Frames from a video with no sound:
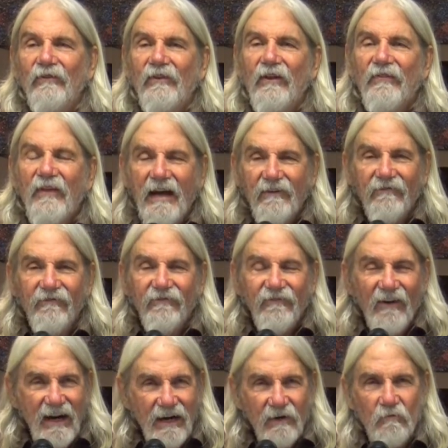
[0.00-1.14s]
that that
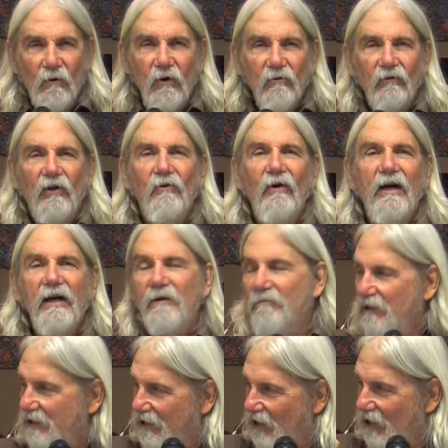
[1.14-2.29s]
fire won't go out
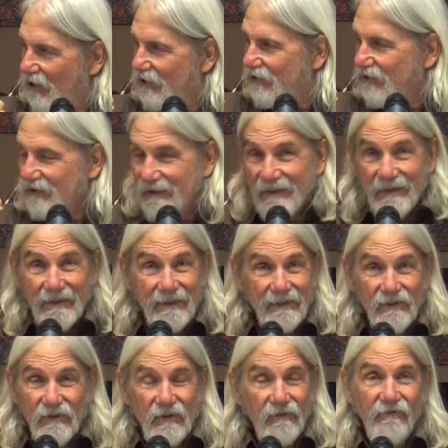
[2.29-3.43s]
because
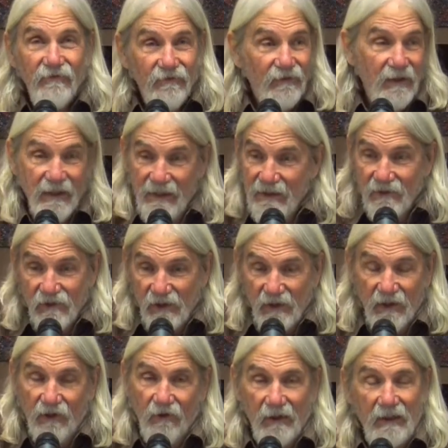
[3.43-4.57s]
it's, it's
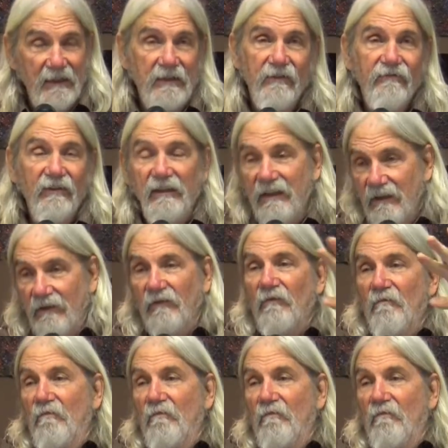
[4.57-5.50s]
literally defeating